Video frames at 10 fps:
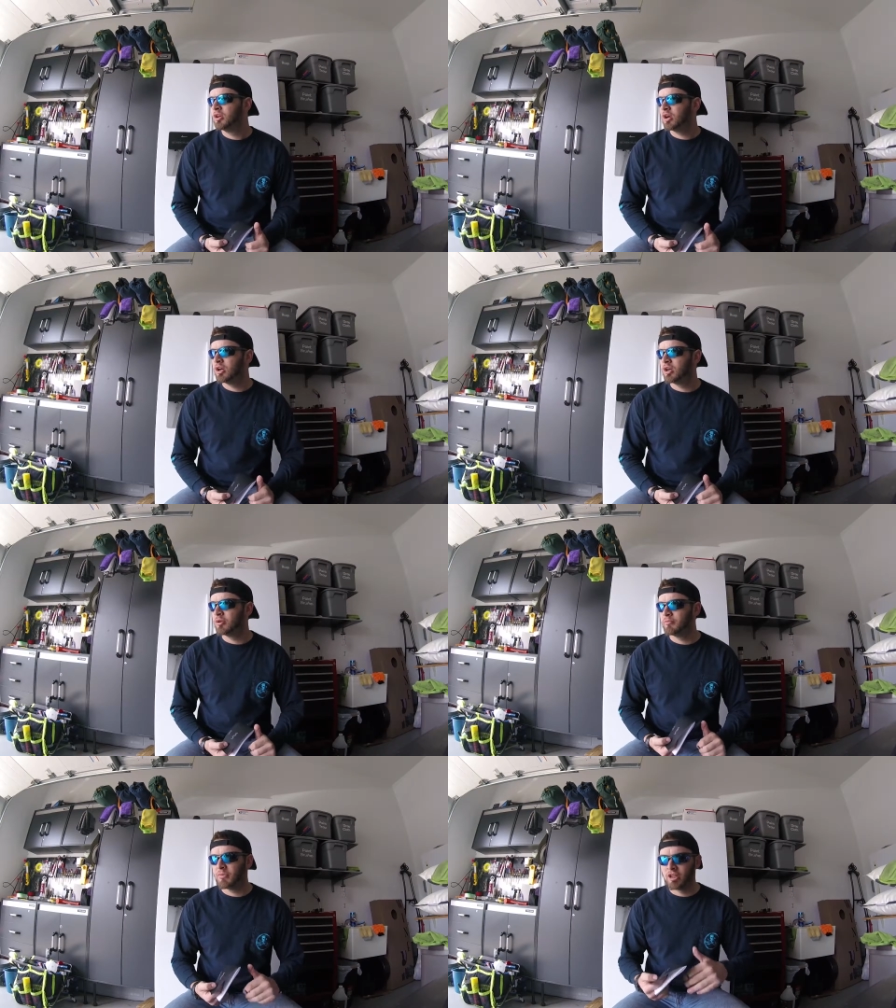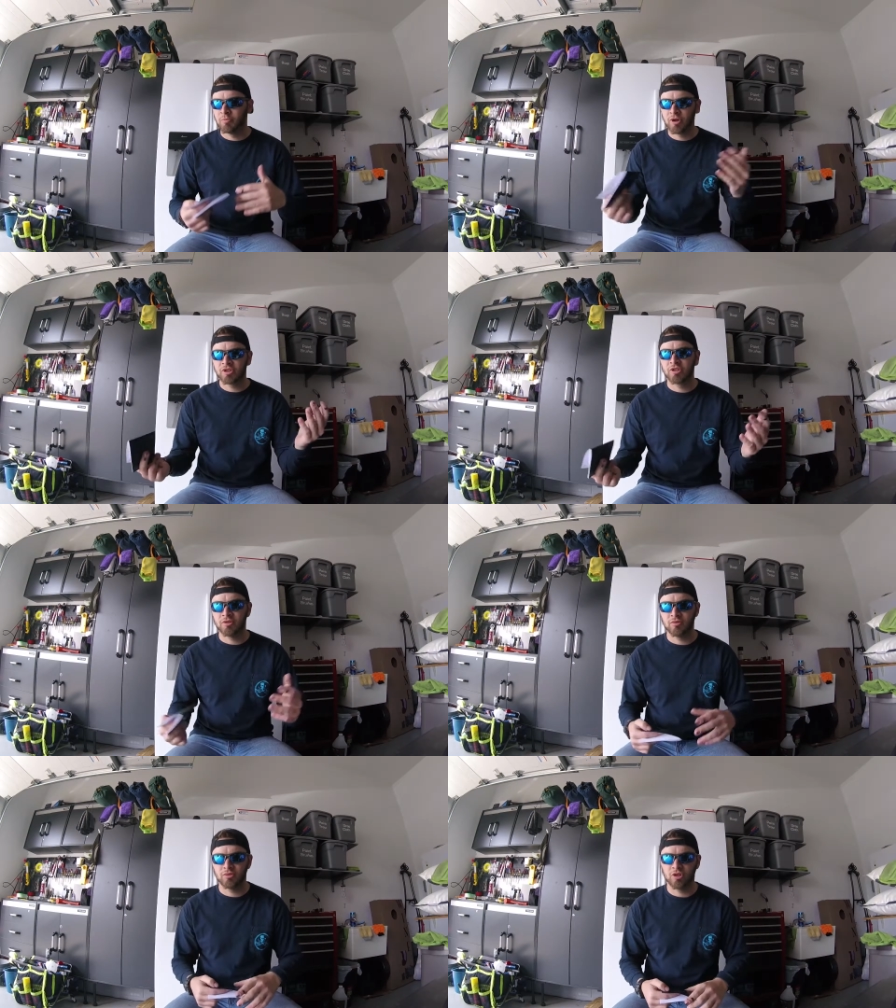and the
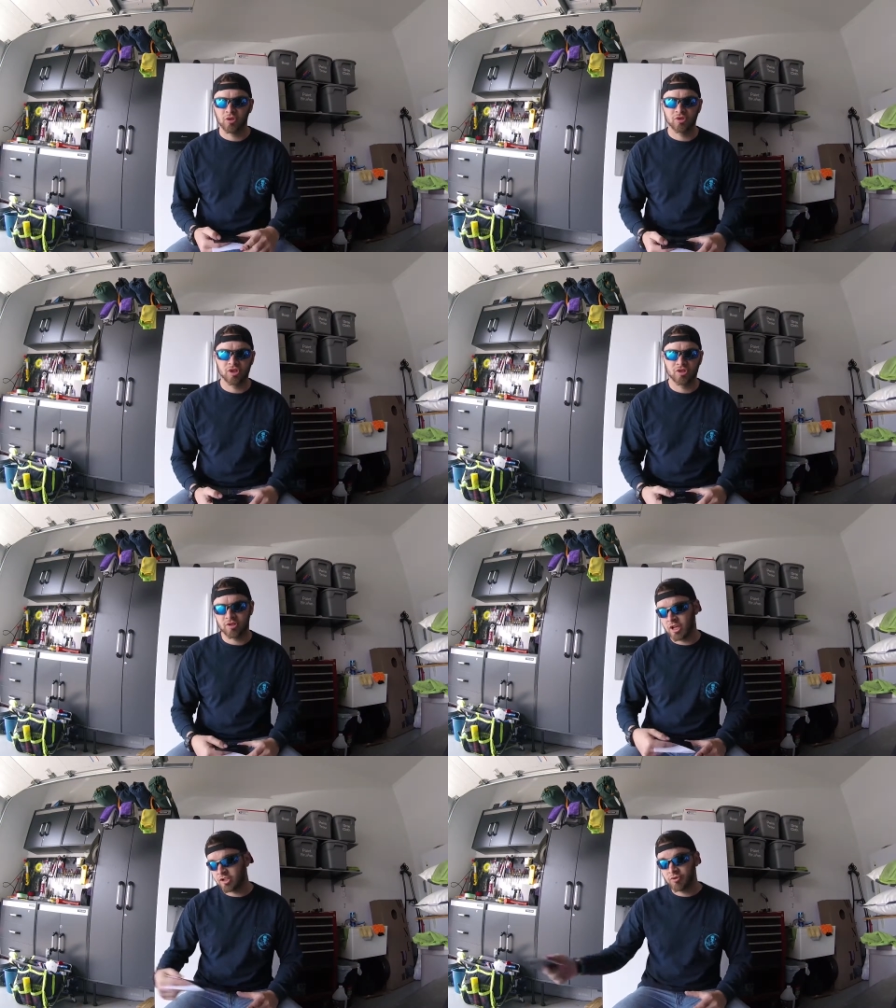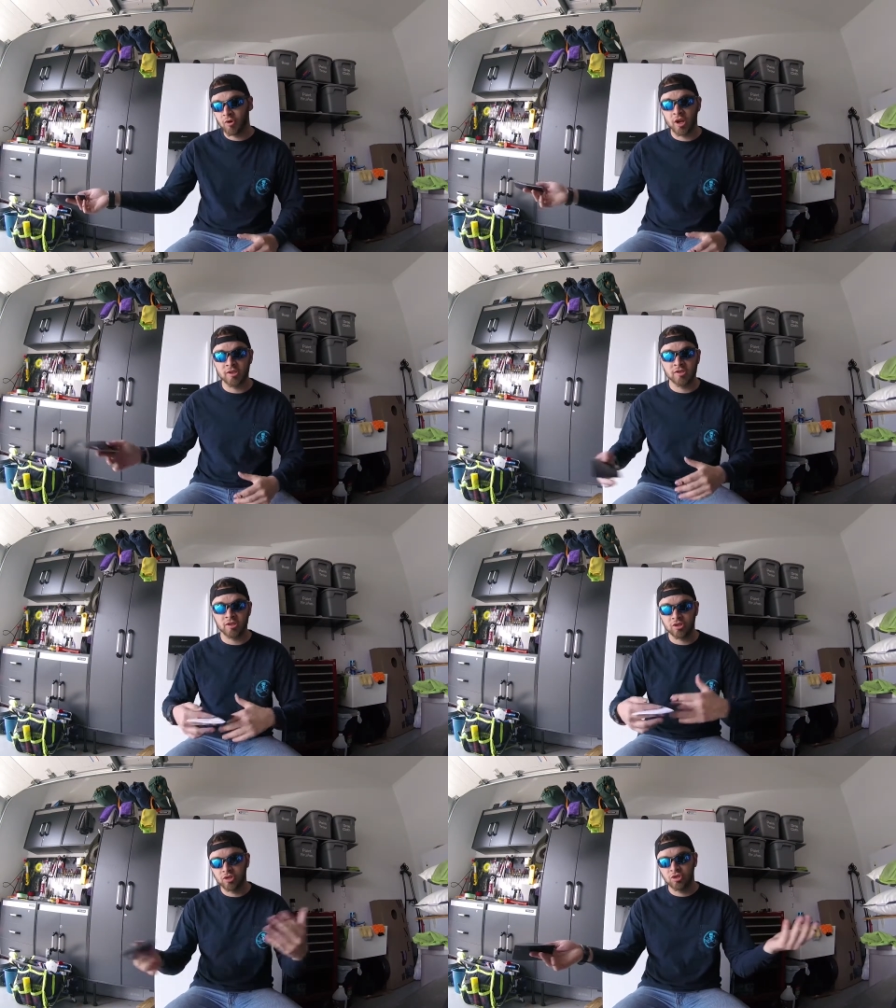person, you know, just hits and runs,
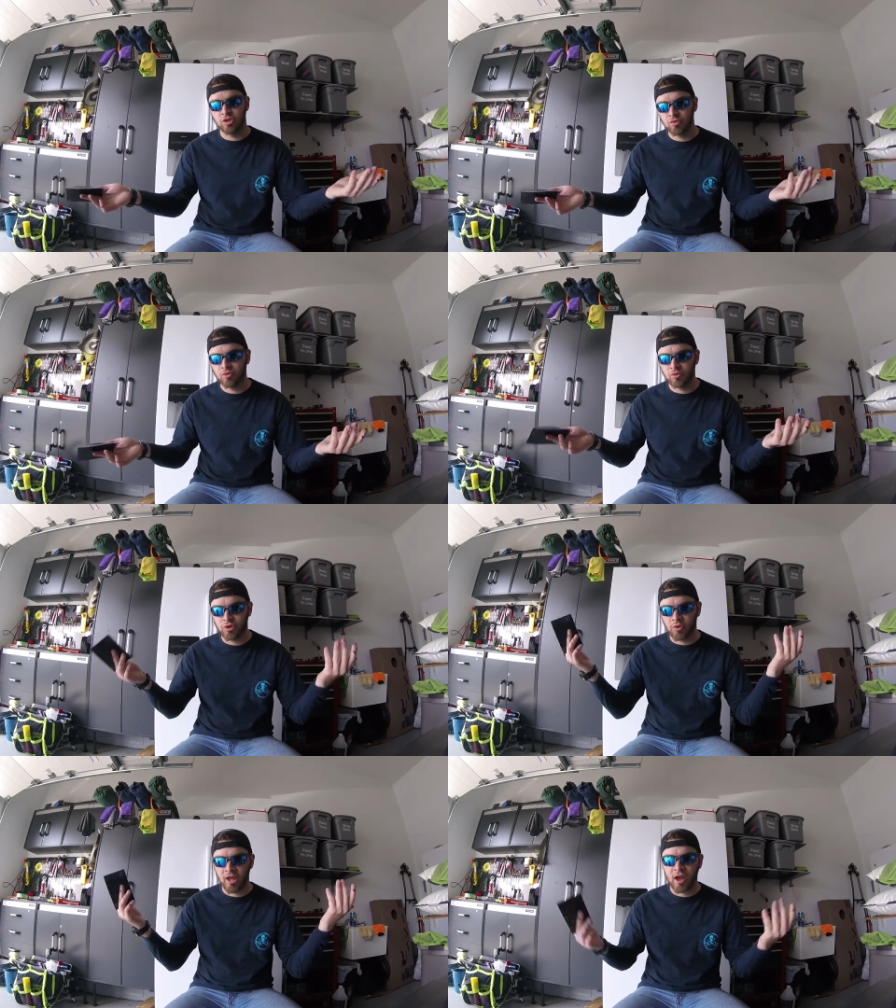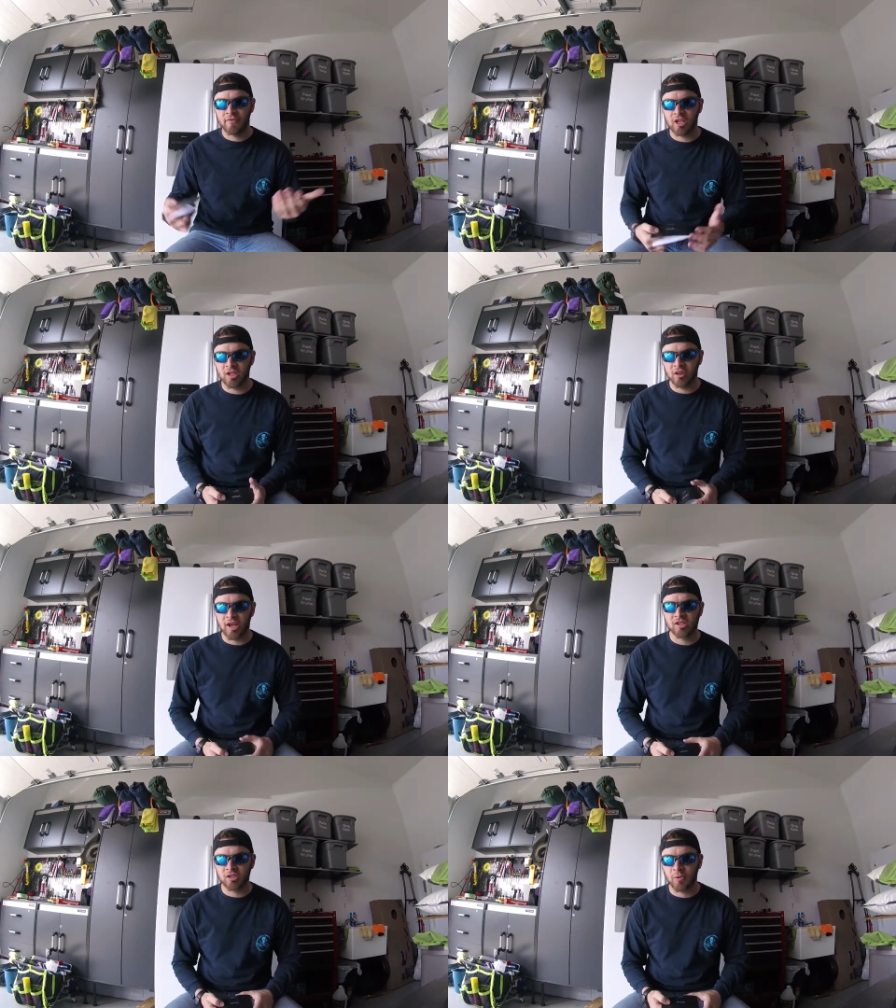and you don't have any
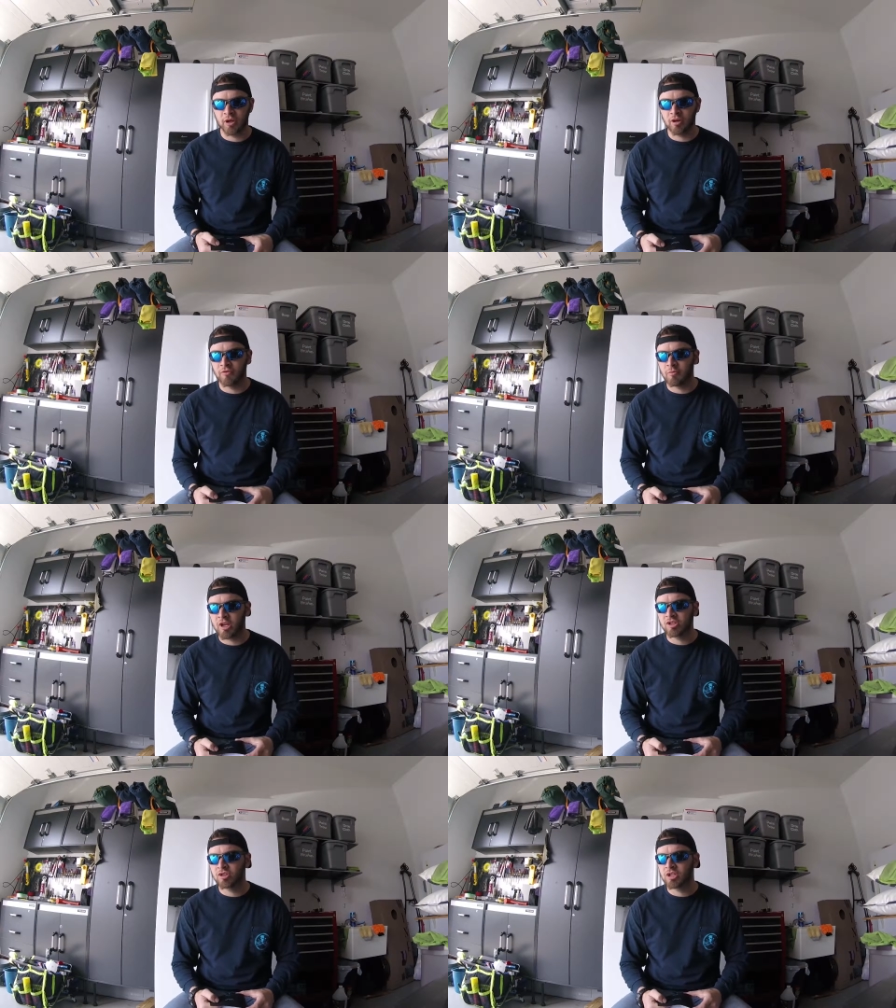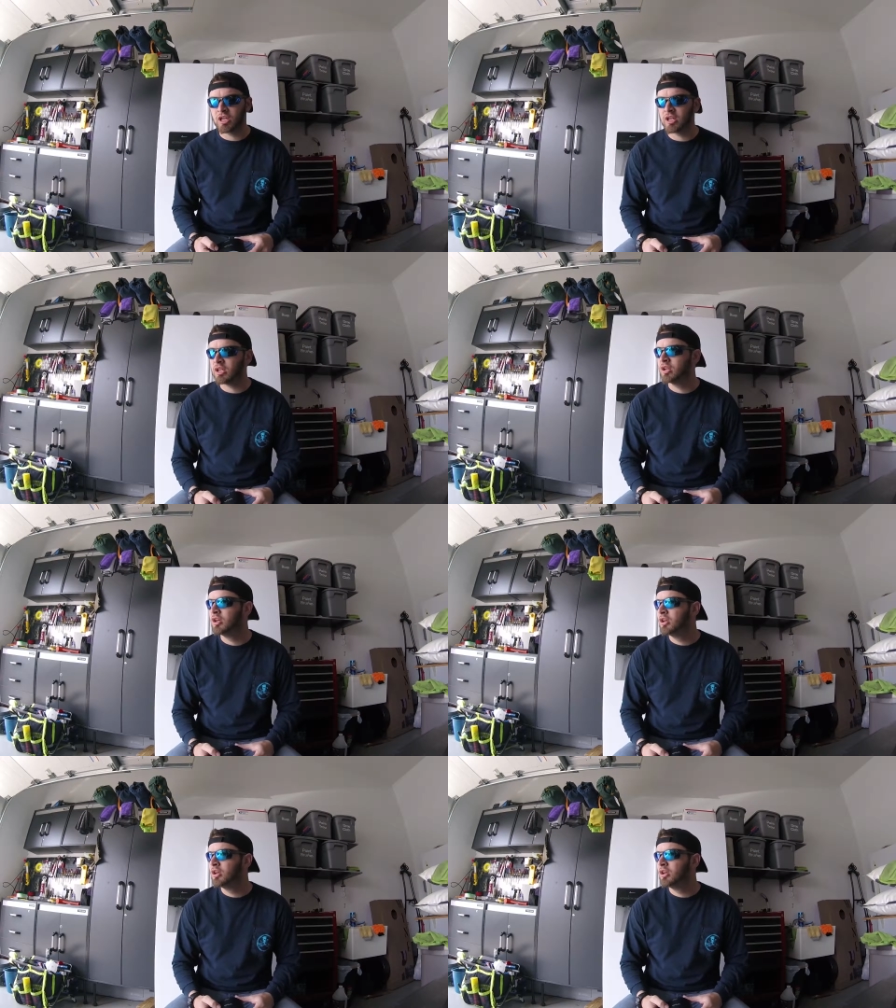license plate or information to get it.